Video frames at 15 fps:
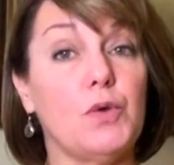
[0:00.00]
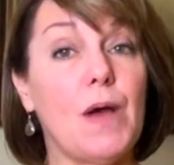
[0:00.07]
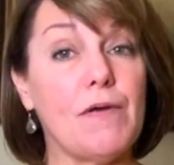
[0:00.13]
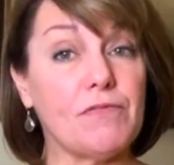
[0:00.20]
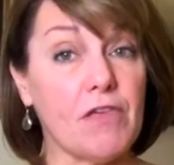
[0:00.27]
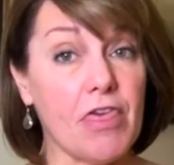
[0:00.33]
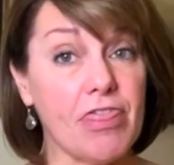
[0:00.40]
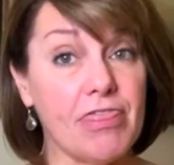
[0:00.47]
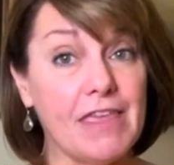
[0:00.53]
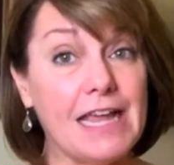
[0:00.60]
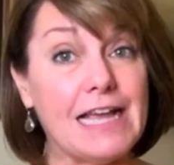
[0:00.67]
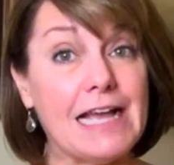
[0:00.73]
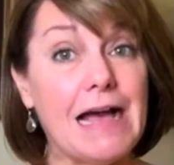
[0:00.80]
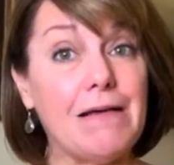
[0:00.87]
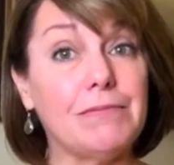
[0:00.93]
You have to
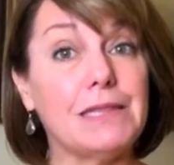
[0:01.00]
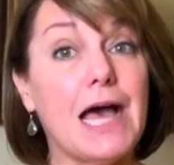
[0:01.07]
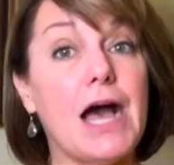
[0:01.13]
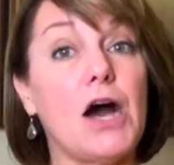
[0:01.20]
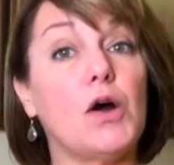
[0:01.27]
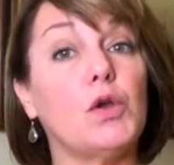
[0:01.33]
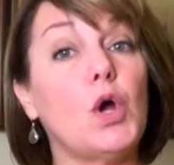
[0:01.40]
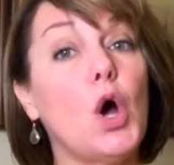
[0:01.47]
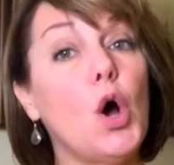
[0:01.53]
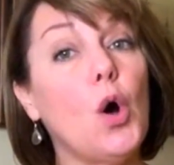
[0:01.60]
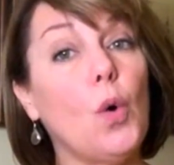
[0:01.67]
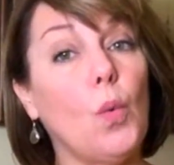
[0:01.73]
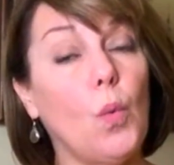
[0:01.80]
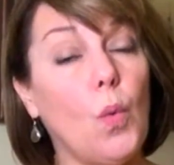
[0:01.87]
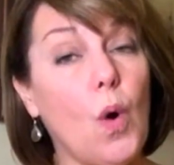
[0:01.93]
think out loud,
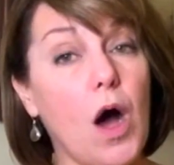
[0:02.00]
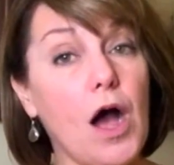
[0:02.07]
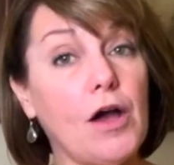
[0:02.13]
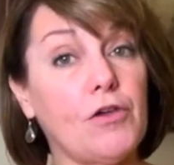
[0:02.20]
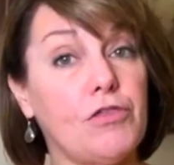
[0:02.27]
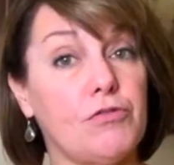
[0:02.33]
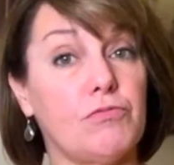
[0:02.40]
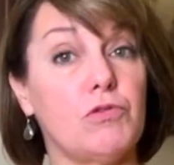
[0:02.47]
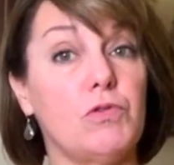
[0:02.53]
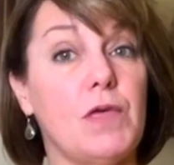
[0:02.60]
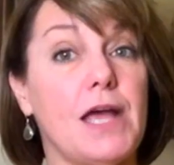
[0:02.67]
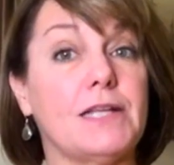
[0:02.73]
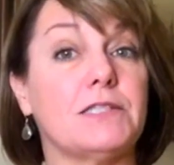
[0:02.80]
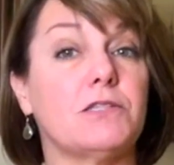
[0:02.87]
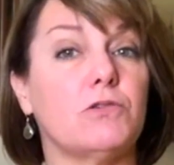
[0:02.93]
walk through
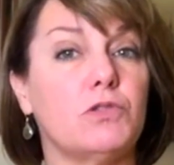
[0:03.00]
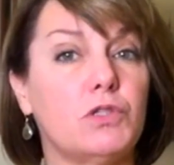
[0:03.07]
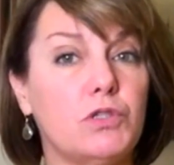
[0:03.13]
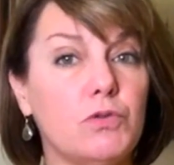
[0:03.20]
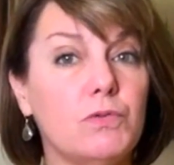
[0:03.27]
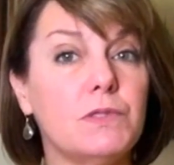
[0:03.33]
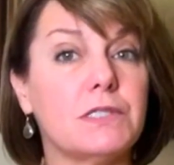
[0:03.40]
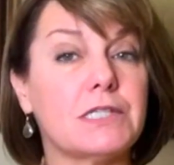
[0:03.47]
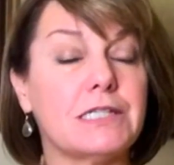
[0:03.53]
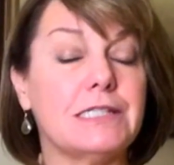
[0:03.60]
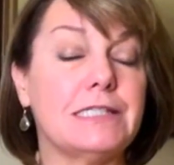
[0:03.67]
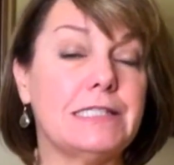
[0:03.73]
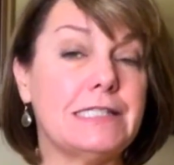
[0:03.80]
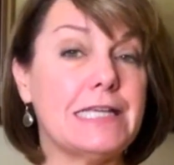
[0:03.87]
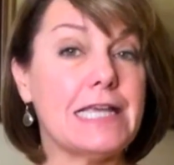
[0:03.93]
that so students
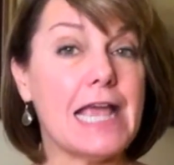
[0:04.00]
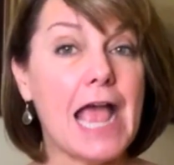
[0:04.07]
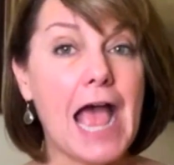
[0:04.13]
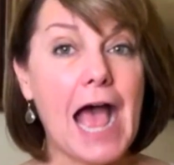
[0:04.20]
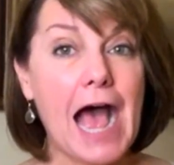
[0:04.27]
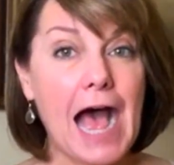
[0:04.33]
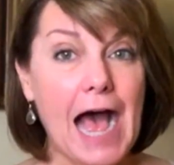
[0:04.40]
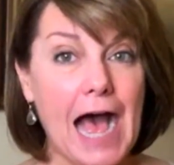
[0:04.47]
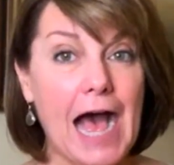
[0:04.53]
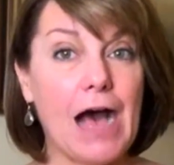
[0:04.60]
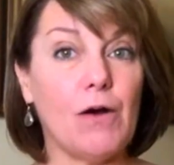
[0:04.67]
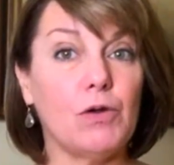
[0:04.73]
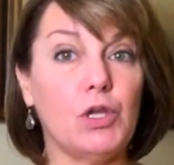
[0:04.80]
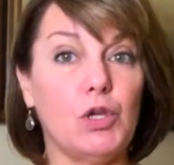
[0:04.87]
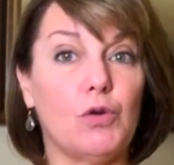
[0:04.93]
can see
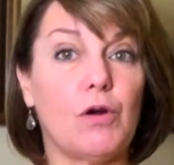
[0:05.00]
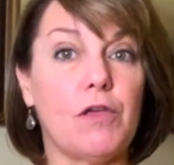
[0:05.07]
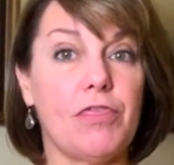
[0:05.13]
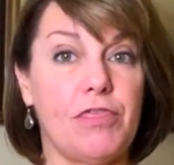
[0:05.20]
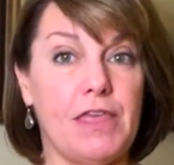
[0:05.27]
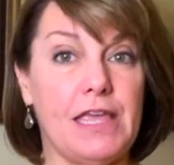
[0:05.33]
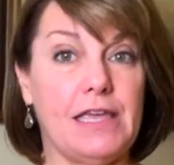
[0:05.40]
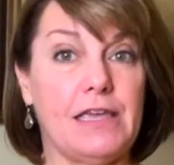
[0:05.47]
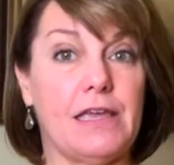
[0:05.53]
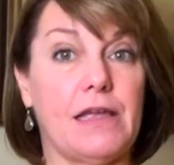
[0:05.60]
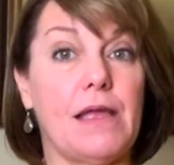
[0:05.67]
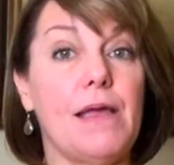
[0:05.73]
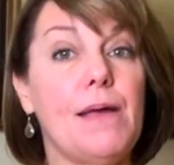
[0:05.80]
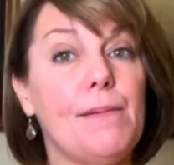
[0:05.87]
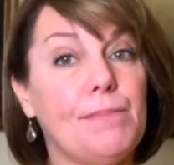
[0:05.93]
how your
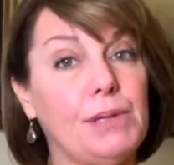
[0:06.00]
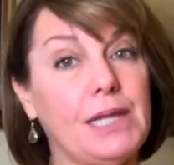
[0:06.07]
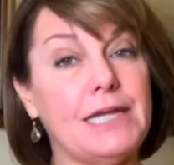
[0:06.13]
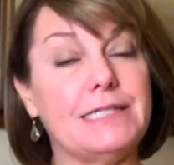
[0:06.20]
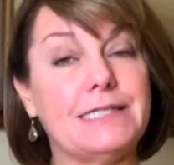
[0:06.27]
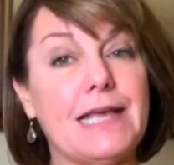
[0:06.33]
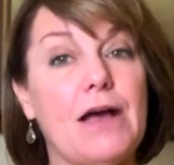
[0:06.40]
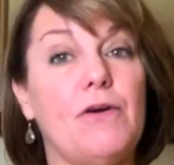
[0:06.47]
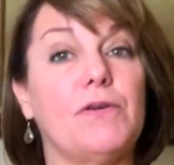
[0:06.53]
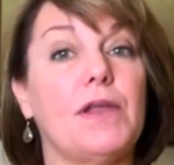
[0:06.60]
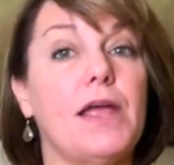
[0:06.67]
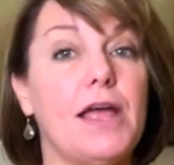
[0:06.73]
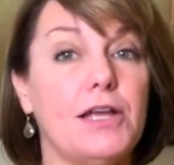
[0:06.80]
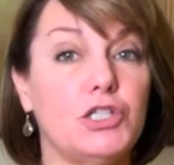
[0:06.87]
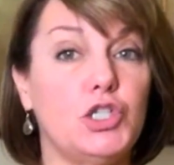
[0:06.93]
thinking plays out
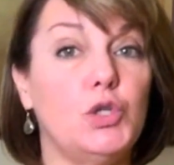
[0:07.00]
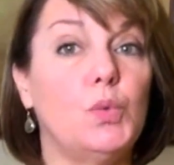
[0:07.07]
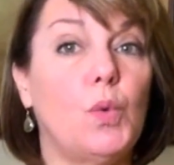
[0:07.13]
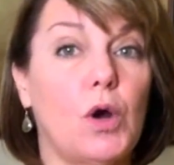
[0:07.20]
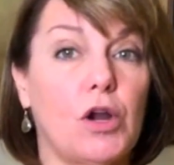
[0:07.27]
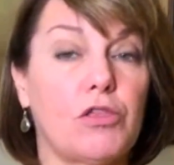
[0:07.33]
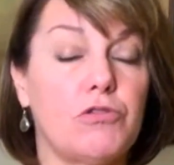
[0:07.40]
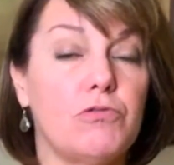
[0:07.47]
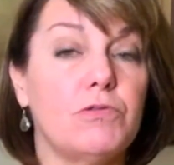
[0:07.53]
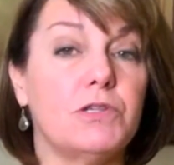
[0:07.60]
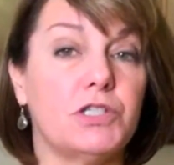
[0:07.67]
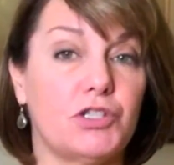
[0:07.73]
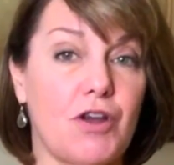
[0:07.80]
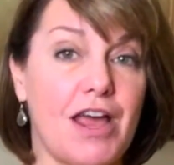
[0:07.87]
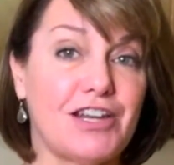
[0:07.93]
as you work through the
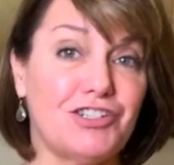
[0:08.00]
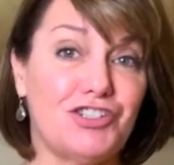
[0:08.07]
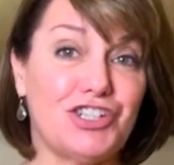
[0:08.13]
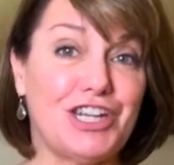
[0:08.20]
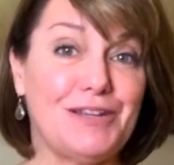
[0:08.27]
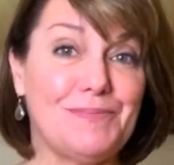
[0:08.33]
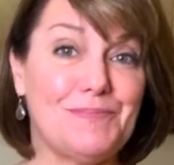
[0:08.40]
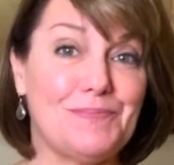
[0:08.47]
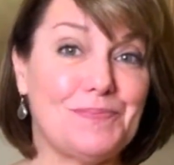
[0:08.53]
strategy.